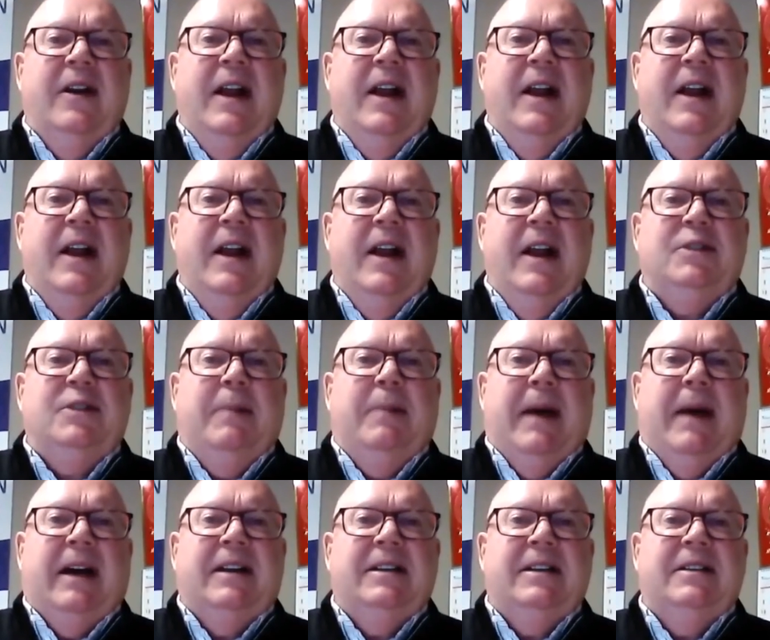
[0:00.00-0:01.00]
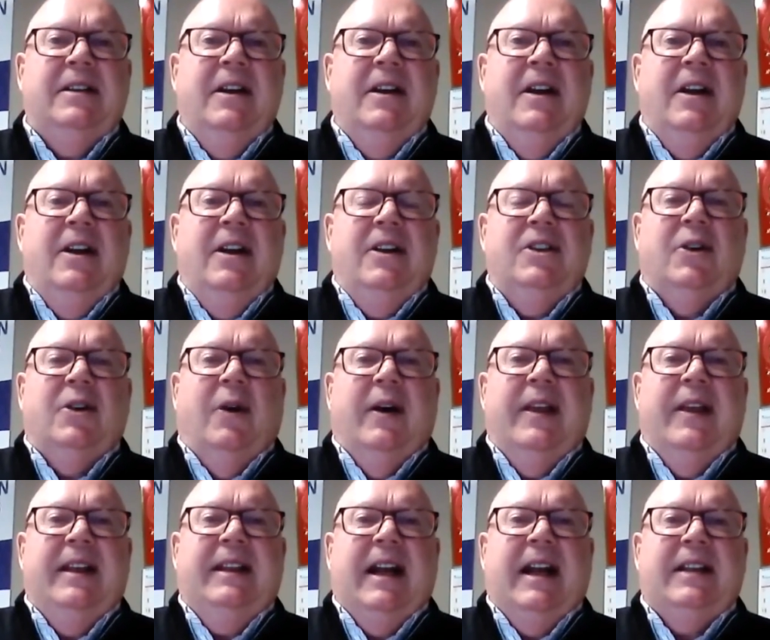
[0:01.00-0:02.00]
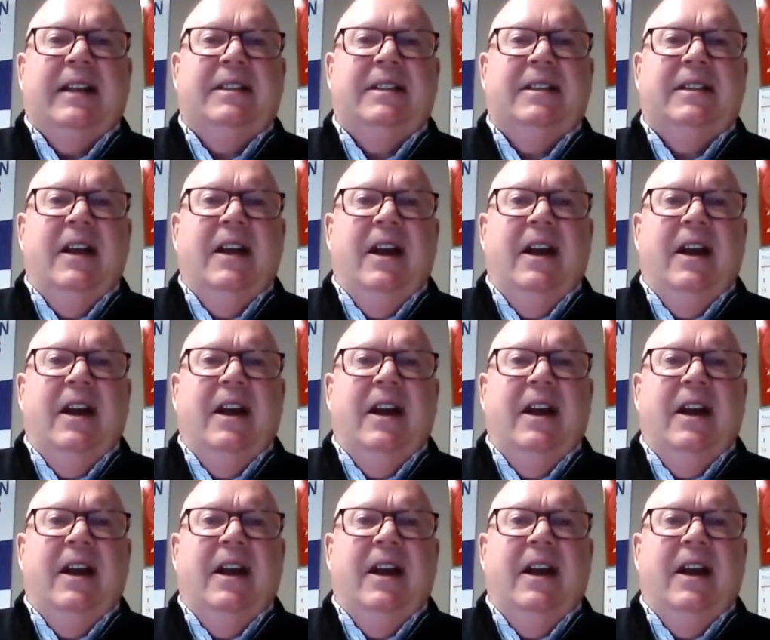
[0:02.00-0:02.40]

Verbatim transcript: aspects. So I think mm-hmm. that's,